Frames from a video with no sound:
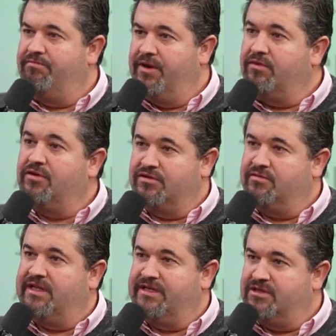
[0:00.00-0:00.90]
build those
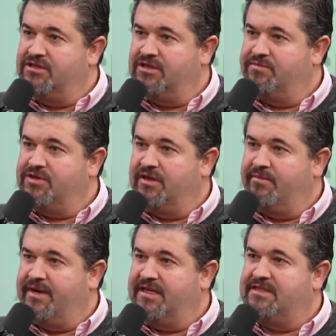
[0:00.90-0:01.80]
relationships so
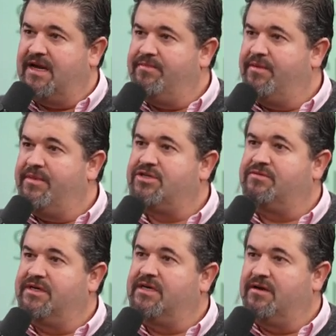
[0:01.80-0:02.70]
that by the time the
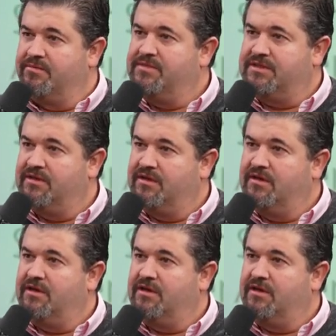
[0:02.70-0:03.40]
missionary comes,